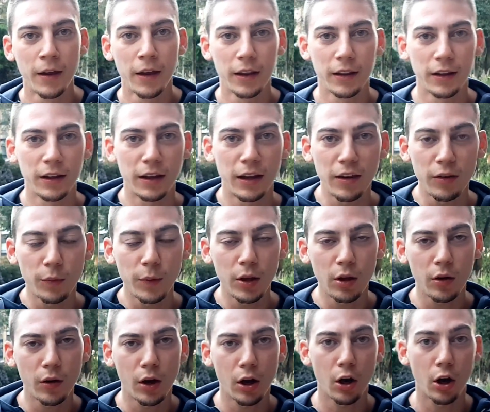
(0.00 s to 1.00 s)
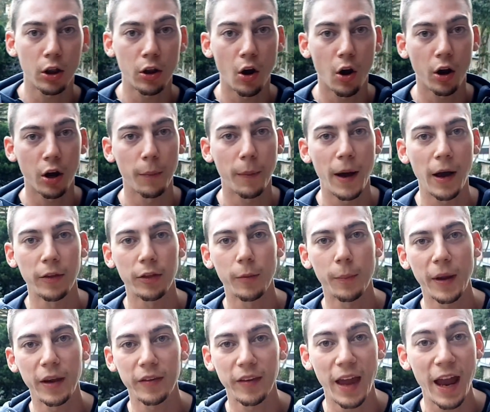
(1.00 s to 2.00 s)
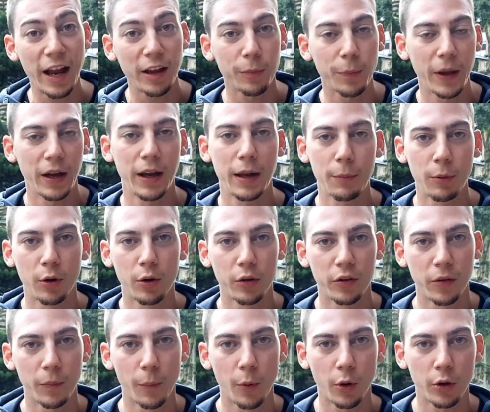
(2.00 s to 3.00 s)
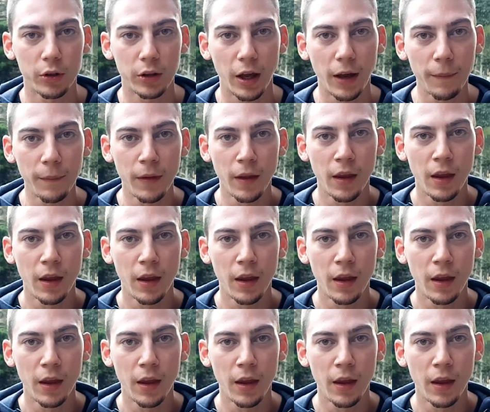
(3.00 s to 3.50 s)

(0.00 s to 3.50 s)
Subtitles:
And in this video we're going to talk about the best expat neighborhoods in Bogota.